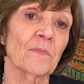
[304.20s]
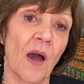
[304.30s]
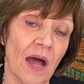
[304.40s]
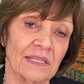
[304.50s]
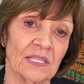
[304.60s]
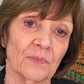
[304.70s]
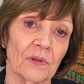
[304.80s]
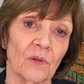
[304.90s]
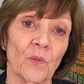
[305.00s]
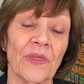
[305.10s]

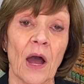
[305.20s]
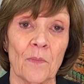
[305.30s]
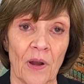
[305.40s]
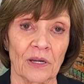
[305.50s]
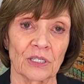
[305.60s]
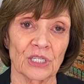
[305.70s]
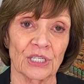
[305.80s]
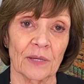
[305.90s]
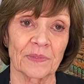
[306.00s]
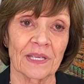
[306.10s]
possible without
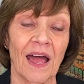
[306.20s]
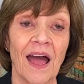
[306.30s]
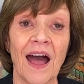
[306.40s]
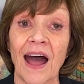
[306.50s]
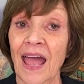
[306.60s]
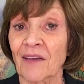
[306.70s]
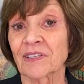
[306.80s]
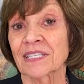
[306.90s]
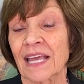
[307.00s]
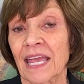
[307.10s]
partnerships. I have to
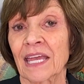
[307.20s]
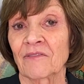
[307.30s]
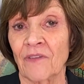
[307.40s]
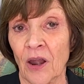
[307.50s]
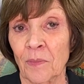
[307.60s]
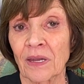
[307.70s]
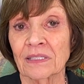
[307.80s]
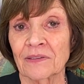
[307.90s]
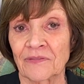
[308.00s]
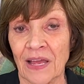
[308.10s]
say, environmental
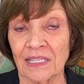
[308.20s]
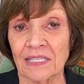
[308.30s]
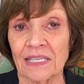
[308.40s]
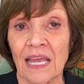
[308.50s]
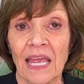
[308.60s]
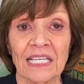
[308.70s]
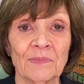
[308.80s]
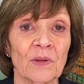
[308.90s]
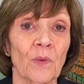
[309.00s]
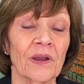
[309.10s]
defense has
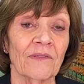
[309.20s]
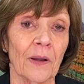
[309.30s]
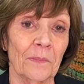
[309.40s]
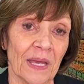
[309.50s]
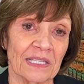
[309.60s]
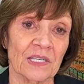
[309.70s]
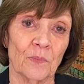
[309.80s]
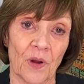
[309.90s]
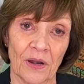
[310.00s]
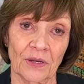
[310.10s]
been one of our best
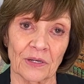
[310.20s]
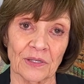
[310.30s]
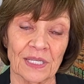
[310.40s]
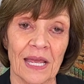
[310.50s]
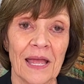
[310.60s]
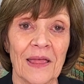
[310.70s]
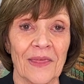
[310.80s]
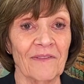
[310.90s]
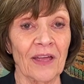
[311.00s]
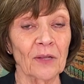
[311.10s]
partners.
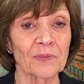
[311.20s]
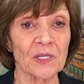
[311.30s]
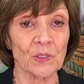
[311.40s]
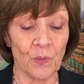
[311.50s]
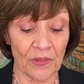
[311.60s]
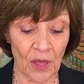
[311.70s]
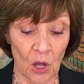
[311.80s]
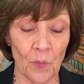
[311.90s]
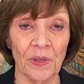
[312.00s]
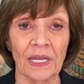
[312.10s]
They've helped us with
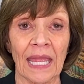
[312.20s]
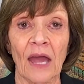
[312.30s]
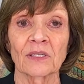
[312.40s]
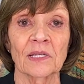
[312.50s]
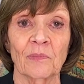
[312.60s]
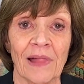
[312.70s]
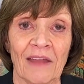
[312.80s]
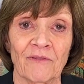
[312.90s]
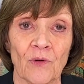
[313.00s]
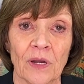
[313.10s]
open accounting
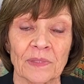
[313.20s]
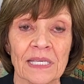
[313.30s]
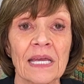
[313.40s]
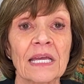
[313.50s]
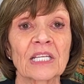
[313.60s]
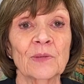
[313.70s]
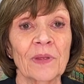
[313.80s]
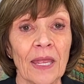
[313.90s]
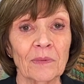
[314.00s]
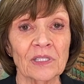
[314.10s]
platforms to
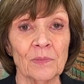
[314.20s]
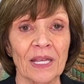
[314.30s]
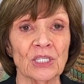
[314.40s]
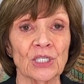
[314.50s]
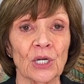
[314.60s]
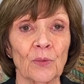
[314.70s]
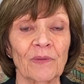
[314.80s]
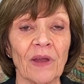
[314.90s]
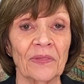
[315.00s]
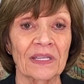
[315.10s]
be able to make sure we've
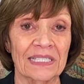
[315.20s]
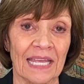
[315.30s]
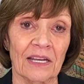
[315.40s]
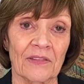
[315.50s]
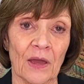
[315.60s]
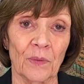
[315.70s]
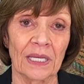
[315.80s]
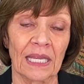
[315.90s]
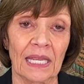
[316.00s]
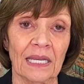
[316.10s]
got the data that we
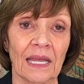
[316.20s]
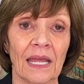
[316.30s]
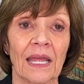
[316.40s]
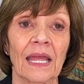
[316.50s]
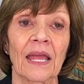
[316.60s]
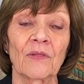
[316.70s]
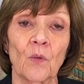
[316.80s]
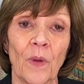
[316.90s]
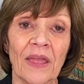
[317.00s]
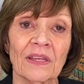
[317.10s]
need in the
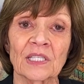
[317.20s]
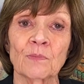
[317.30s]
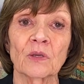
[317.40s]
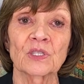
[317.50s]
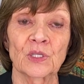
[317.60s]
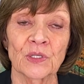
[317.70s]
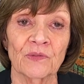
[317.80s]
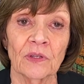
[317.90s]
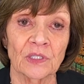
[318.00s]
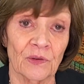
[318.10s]
way that's most
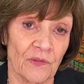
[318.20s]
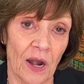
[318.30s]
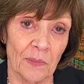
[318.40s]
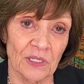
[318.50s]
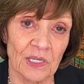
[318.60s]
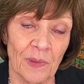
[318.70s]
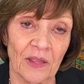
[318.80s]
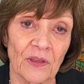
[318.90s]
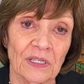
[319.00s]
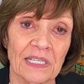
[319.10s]
useful to farmers to
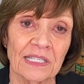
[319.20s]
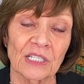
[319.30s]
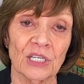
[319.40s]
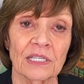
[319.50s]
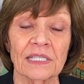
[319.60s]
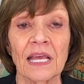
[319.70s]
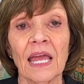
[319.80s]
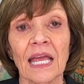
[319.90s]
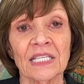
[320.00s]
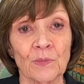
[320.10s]
make their decisions,
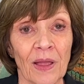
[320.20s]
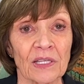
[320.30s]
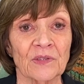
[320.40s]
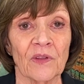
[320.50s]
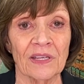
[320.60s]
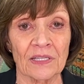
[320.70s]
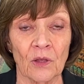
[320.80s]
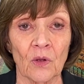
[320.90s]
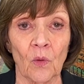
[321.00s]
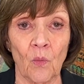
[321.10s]
as well as for these
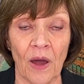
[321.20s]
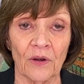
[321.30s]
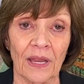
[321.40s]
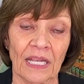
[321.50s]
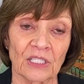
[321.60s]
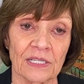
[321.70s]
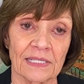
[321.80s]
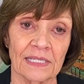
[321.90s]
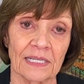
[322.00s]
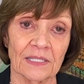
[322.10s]
local water
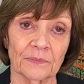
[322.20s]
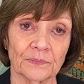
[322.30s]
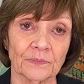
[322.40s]
agencies.